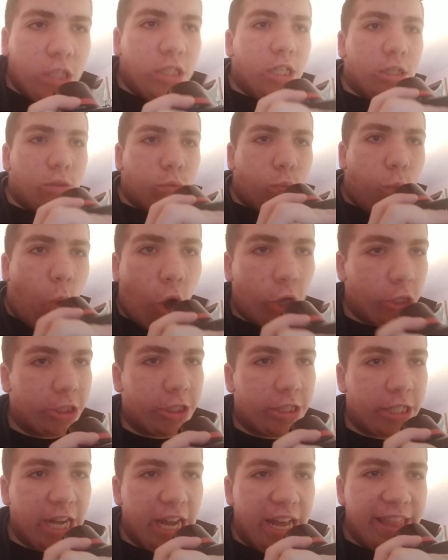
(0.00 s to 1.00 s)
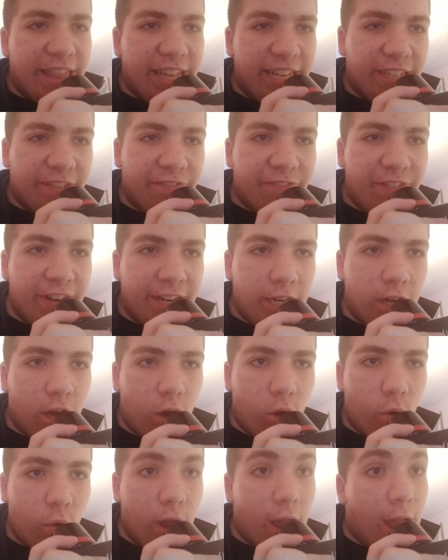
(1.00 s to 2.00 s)
Just watch this
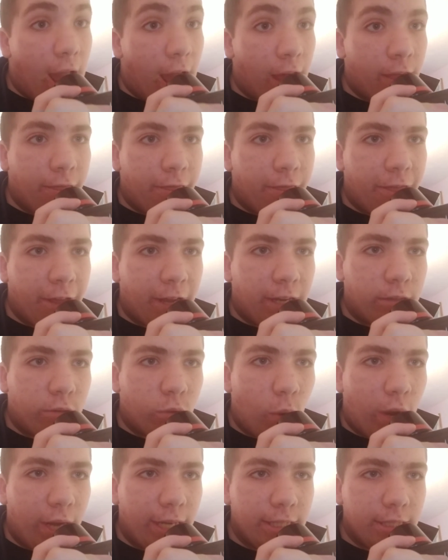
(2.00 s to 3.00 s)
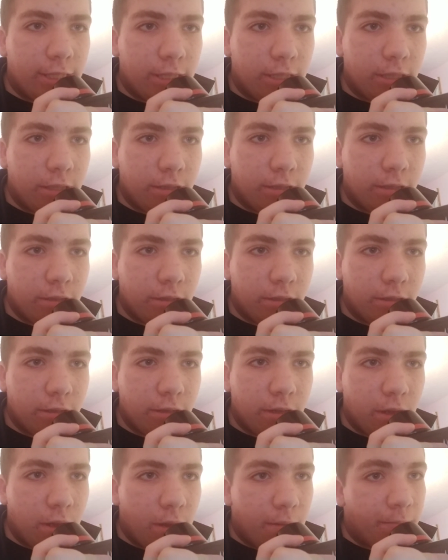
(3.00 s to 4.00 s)
video and think twice.
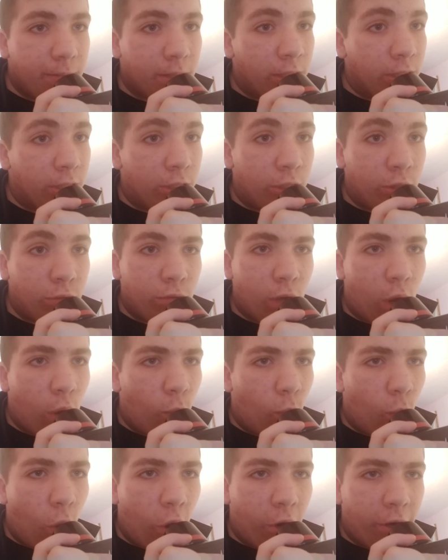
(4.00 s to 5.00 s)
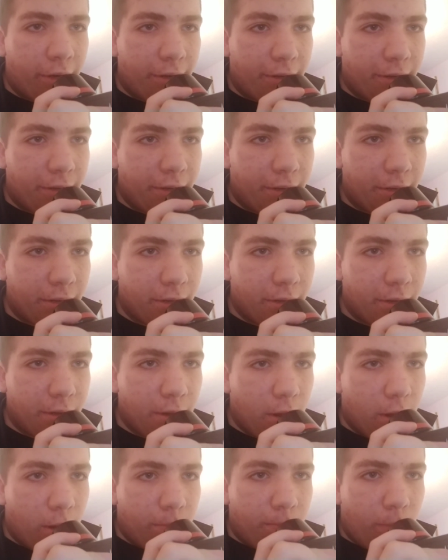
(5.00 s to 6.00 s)
Because you don't want
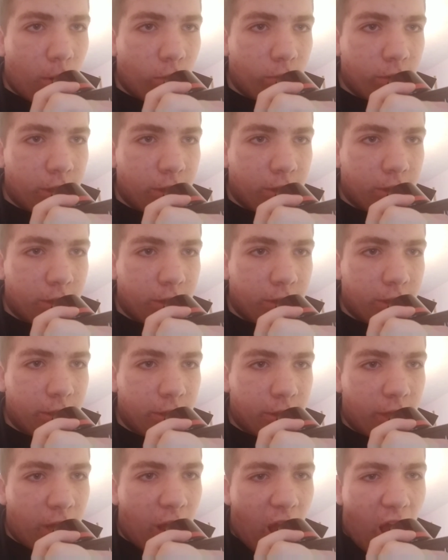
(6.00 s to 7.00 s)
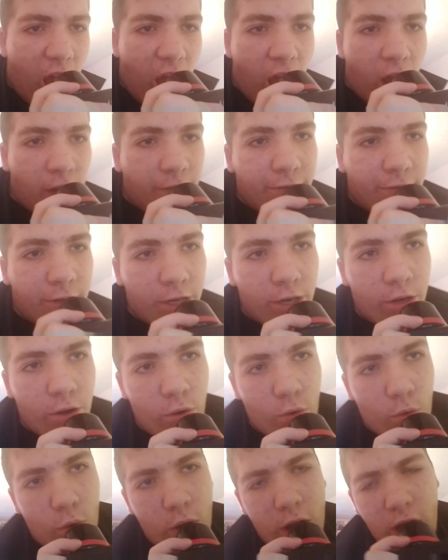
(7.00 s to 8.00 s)
Boldenson after
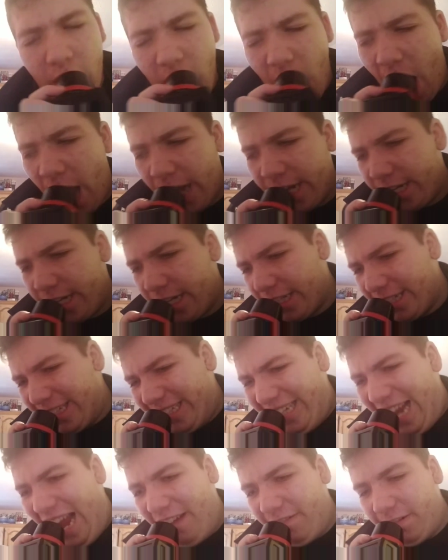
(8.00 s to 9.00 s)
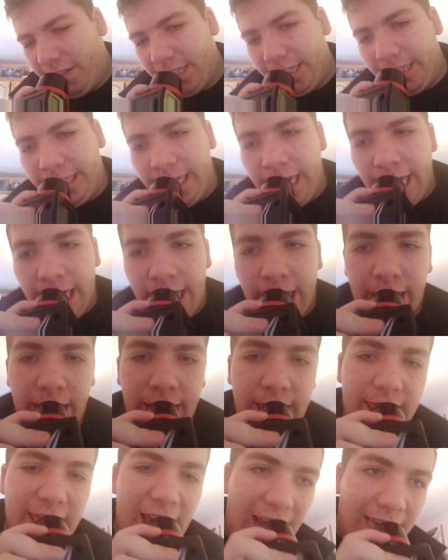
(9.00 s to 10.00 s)
you. I can guarantee
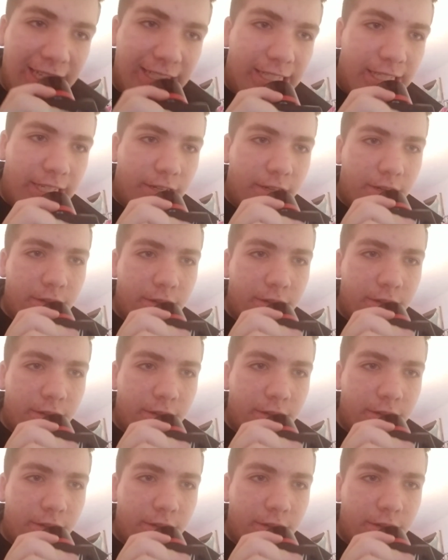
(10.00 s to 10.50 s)
that.